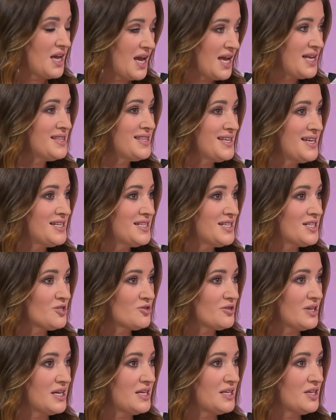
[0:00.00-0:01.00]
in the
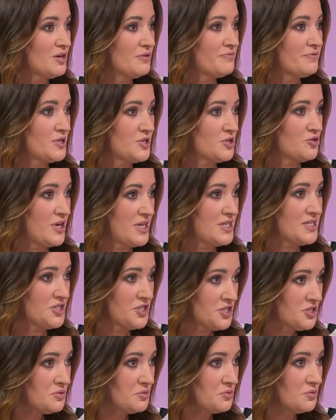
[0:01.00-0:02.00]
industry, you're frustrated
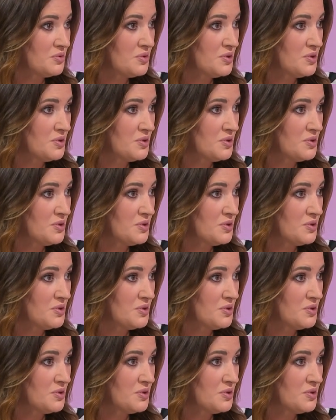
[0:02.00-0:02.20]
too.